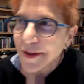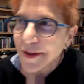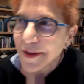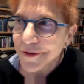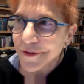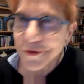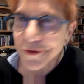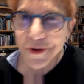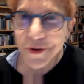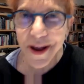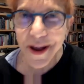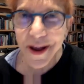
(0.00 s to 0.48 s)

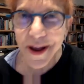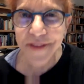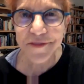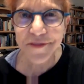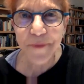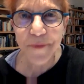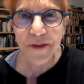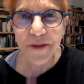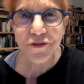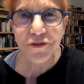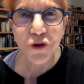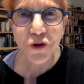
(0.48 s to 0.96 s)
You could ask
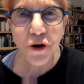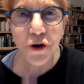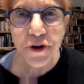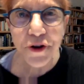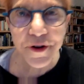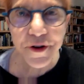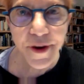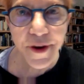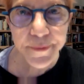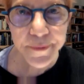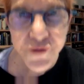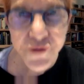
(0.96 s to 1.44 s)
my daughter,
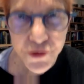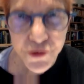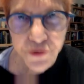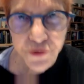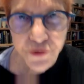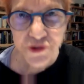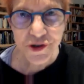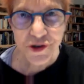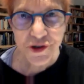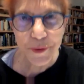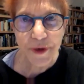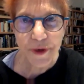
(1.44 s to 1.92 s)
I'm sure
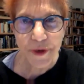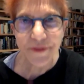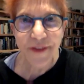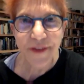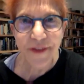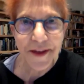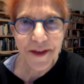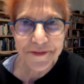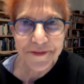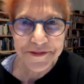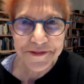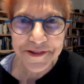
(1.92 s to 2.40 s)
she would
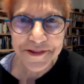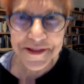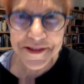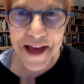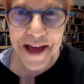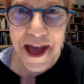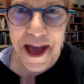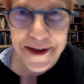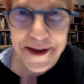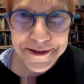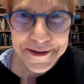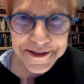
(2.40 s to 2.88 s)
attest to
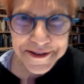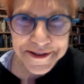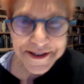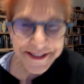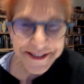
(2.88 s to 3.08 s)
that.